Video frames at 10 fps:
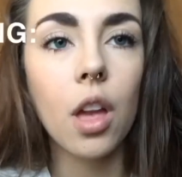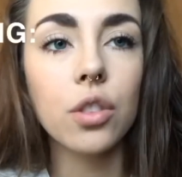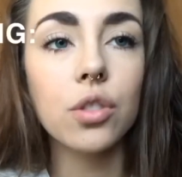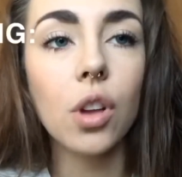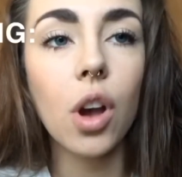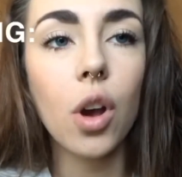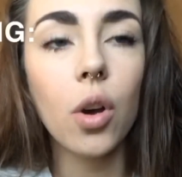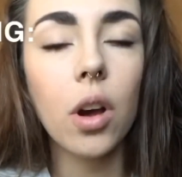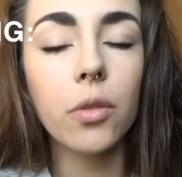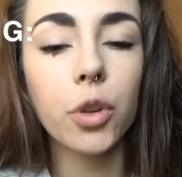
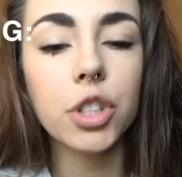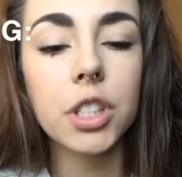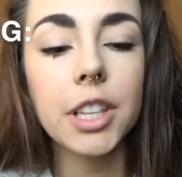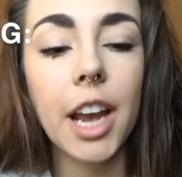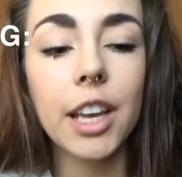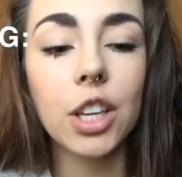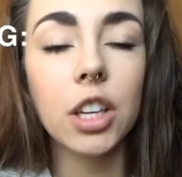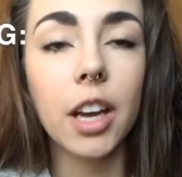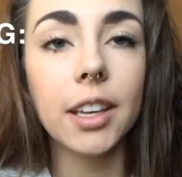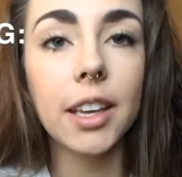So unfortunately I could
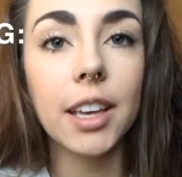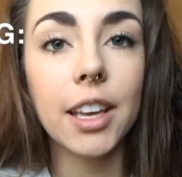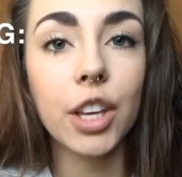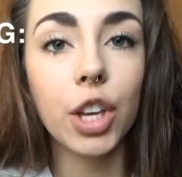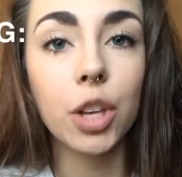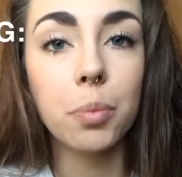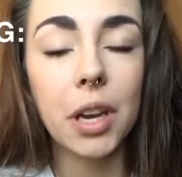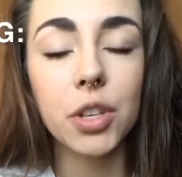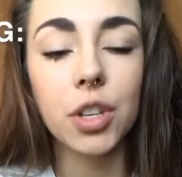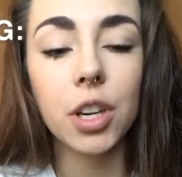not get a good
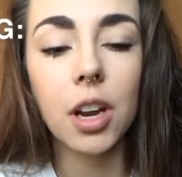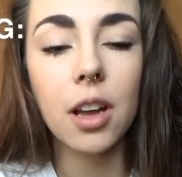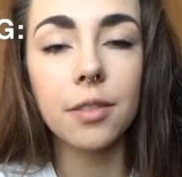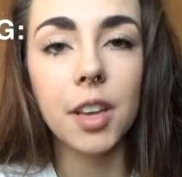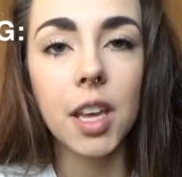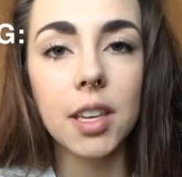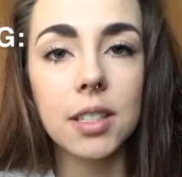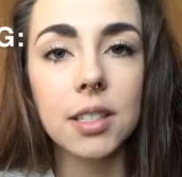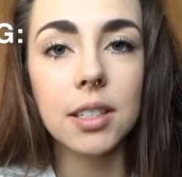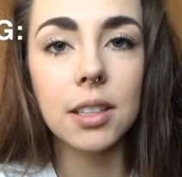picture of
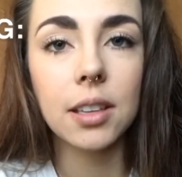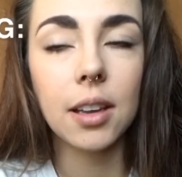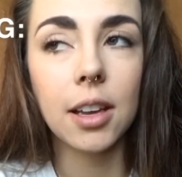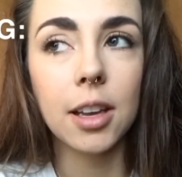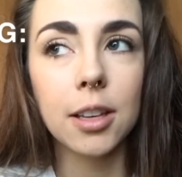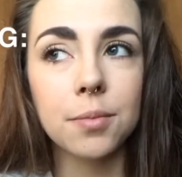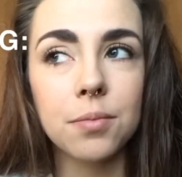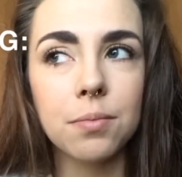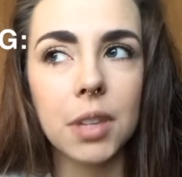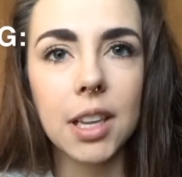it
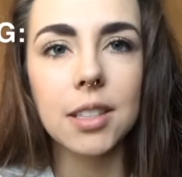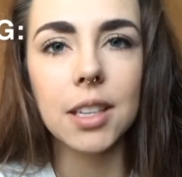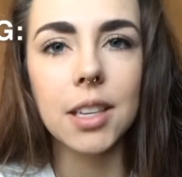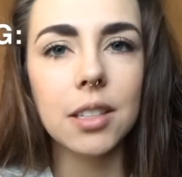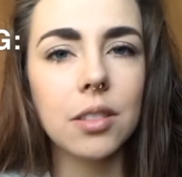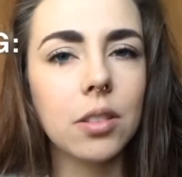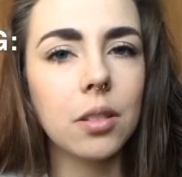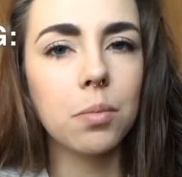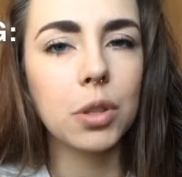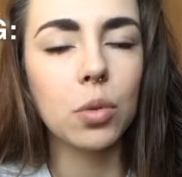because it is
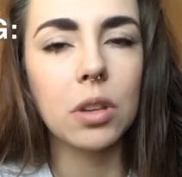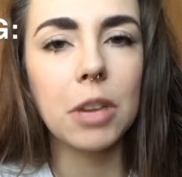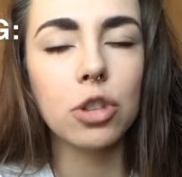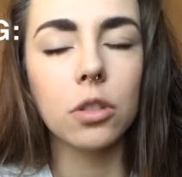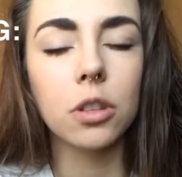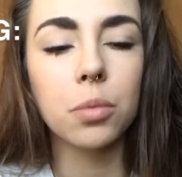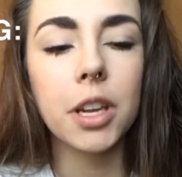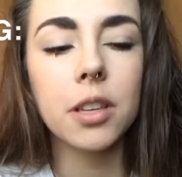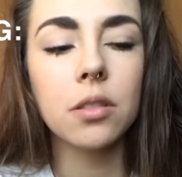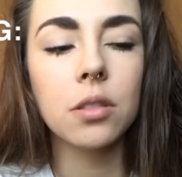between my shoulder
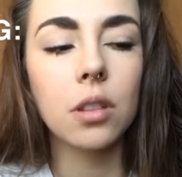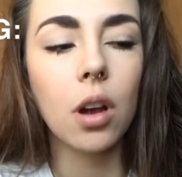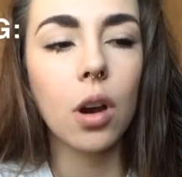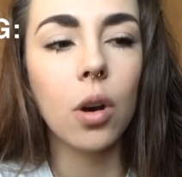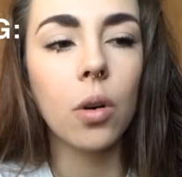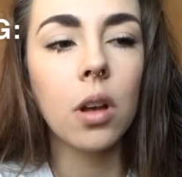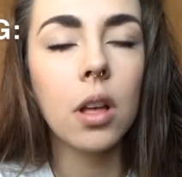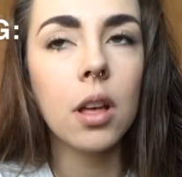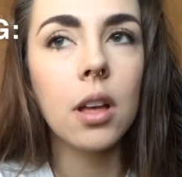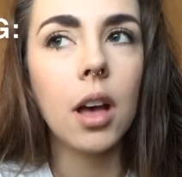blades. So
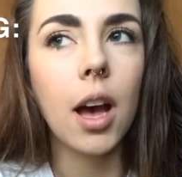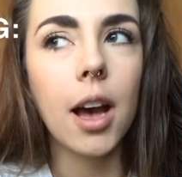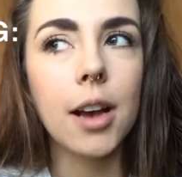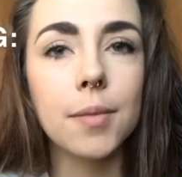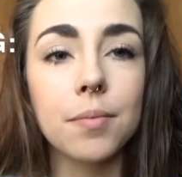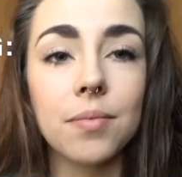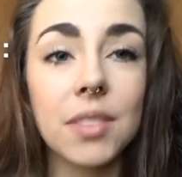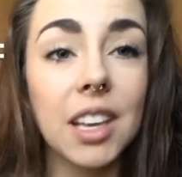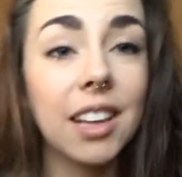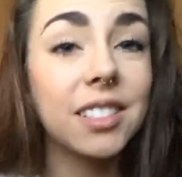
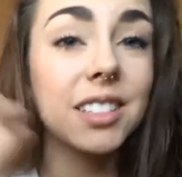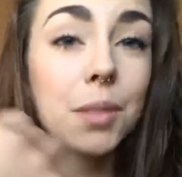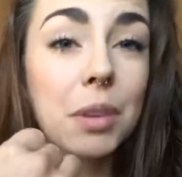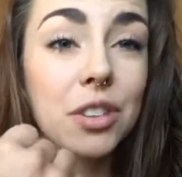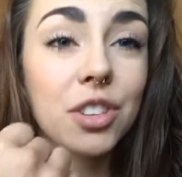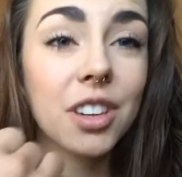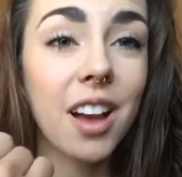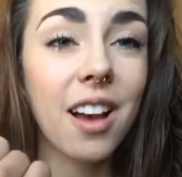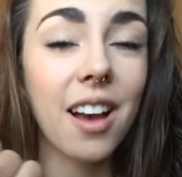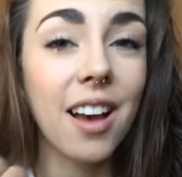that's the
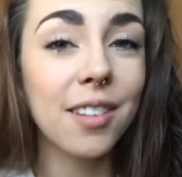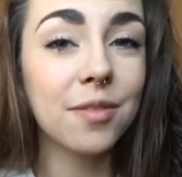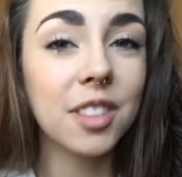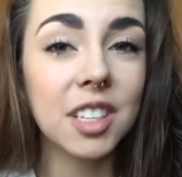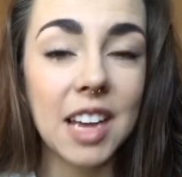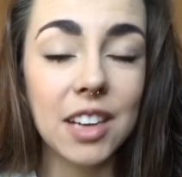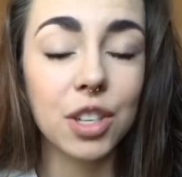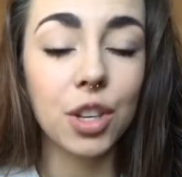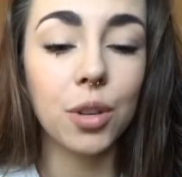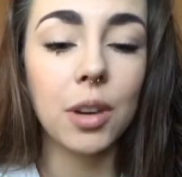picture of the
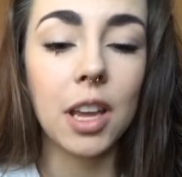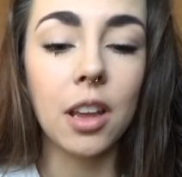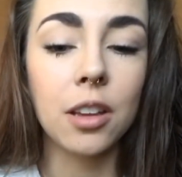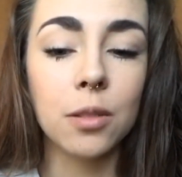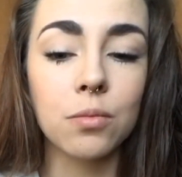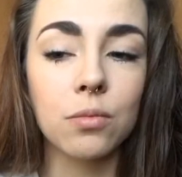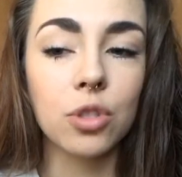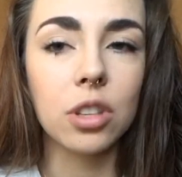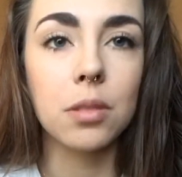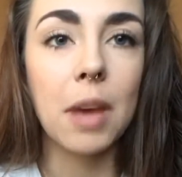tattoo.
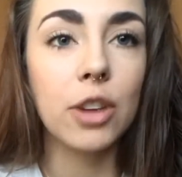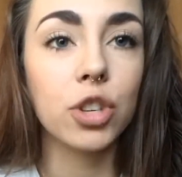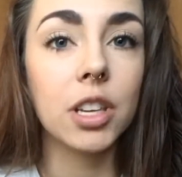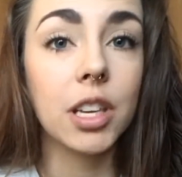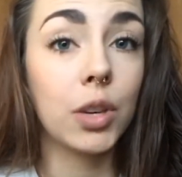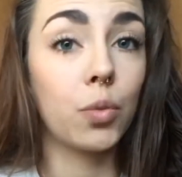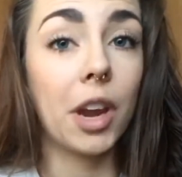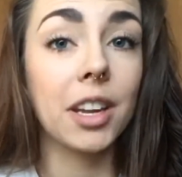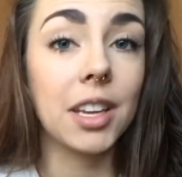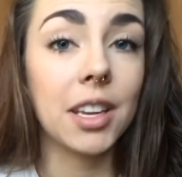Just imagine it in
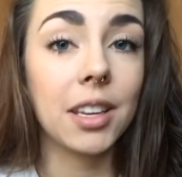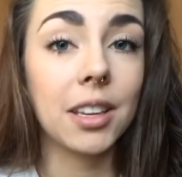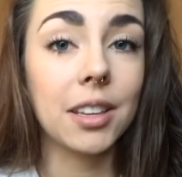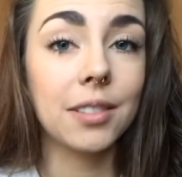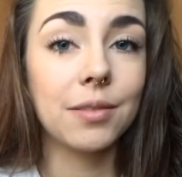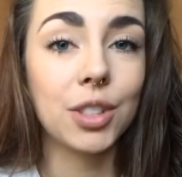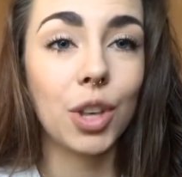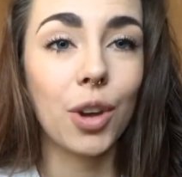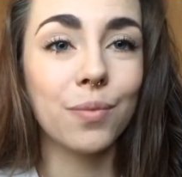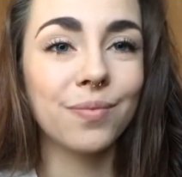red ink. So